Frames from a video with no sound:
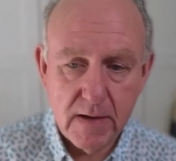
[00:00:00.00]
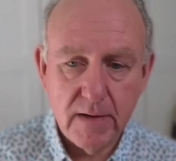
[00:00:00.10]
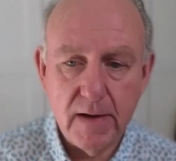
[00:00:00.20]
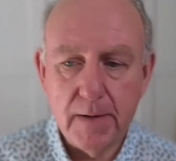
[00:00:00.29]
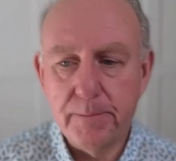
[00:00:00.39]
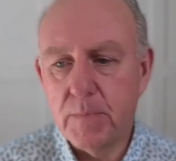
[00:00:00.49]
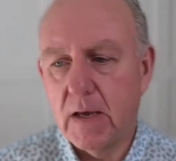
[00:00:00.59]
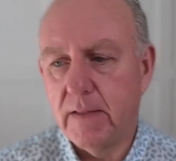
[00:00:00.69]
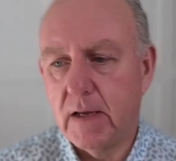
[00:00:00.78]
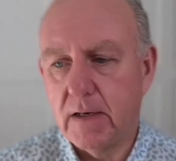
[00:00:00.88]

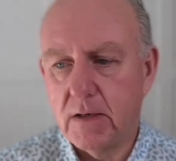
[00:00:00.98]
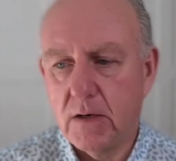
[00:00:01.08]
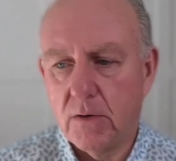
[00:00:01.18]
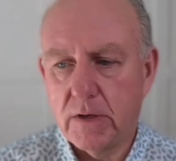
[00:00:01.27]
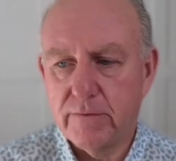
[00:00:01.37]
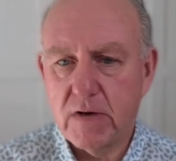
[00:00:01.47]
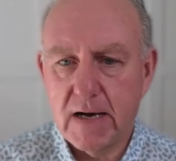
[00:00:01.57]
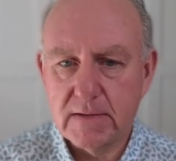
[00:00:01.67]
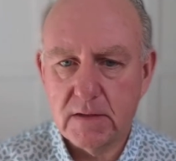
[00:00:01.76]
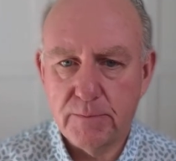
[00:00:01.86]
And that you've
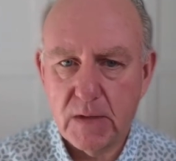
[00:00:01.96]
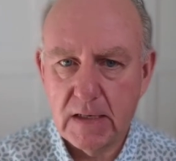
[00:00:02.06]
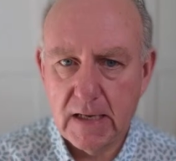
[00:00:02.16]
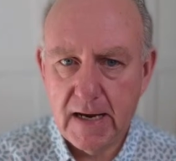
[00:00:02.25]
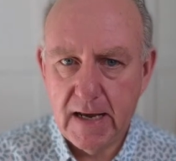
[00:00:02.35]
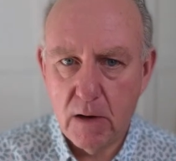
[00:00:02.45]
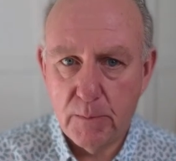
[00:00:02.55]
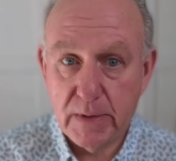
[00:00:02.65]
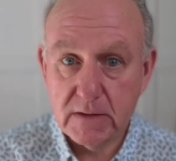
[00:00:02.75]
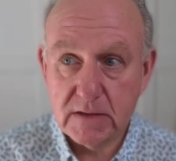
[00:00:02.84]
got something laid out,
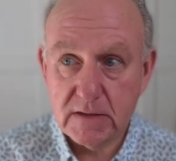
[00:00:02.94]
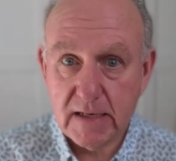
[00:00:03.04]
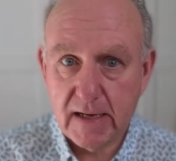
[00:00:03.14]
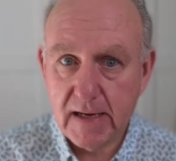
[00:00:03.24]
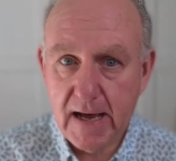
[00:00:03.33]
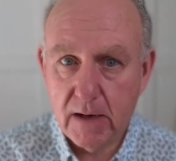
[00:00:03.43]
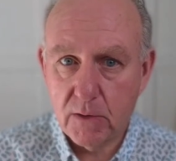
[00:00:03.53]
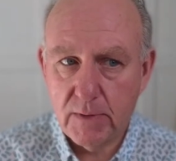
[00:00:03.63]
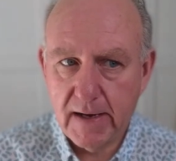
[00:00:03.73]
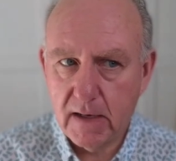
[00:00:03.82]
but it's just like, how
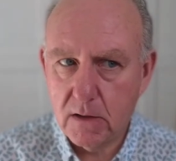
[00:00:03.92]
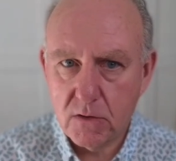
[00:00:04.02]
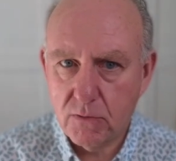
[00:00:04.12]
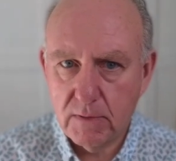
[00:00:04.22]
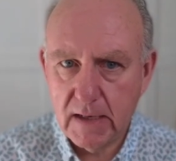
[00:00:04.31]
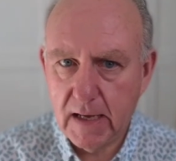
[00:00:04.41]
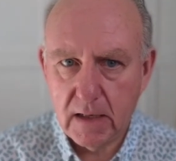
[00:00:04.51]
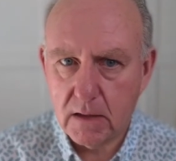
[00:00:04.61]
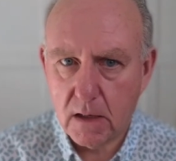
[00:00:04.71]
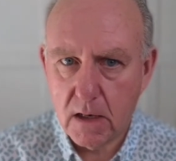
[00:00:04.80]
do I
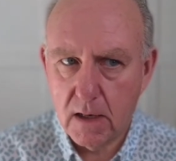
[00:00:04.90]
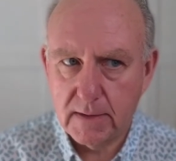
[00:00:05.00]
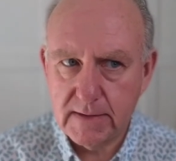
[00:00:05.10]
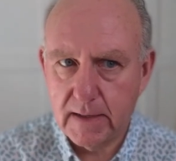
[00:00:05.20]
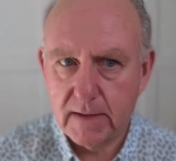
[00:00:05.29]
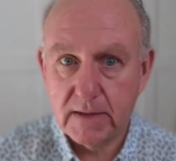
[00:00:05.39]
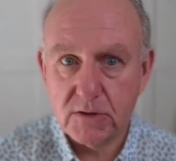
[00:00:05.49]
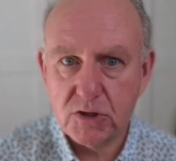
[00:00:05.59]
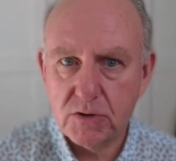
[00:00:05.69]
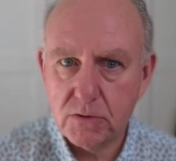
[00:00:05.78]
create the content and
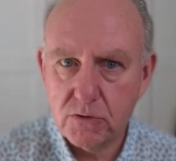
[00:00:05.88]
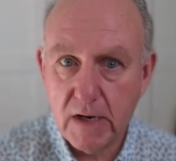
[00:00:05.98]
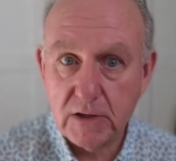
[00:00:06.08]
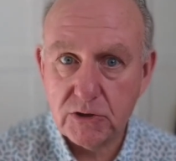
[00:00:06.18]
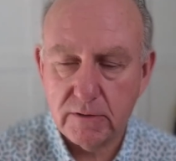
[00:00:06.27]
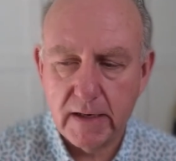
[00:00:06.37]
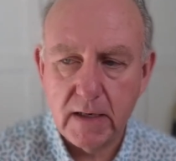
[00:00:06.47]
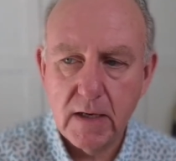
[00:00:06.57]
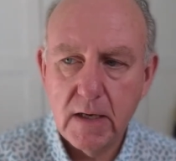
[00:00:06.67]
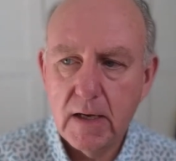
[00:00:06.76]
structure it
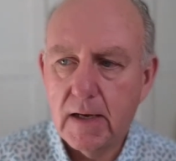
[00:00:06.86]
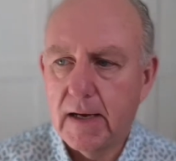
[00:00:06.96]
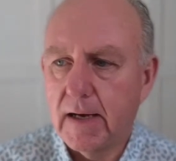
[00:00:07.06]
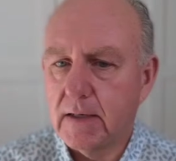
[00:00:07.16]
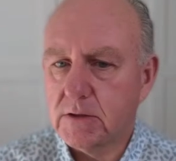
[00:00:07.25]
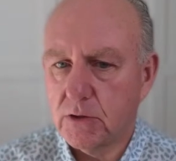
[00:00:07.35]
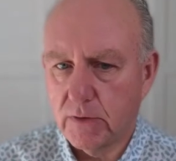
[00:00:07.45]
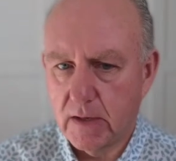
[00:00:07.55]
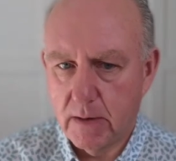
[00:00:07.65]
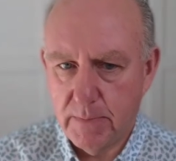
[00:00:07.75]
so
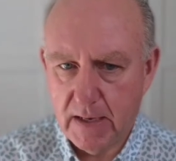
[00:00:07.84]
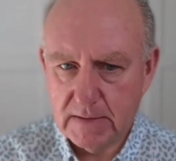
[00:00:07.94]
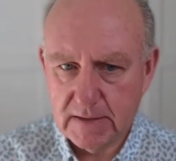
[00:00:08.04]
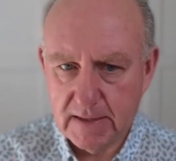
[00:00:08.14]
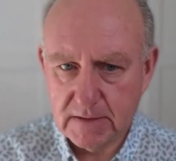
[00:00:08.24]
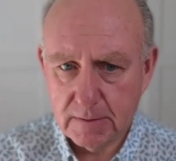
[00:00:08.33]
that it makes sense?